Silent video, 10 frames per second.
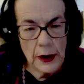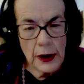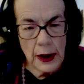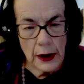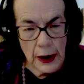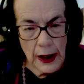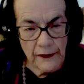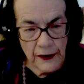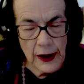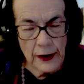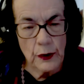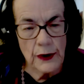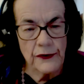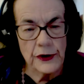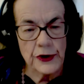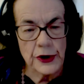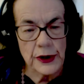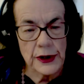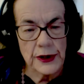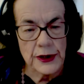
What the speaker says: Afghan refugees.